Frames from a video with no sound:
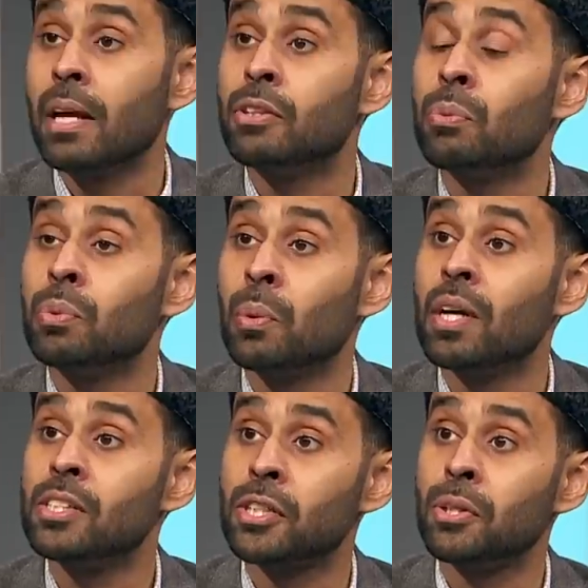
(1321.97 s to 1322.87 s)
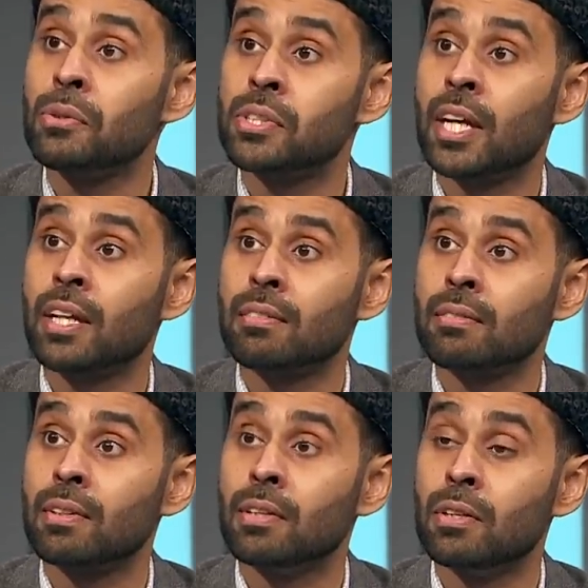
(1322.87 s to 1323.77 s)
the, the words are used that
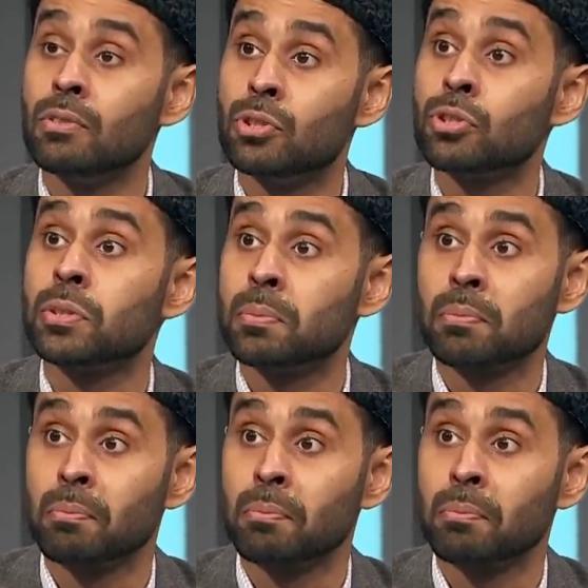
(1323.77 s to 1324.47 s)
juzm,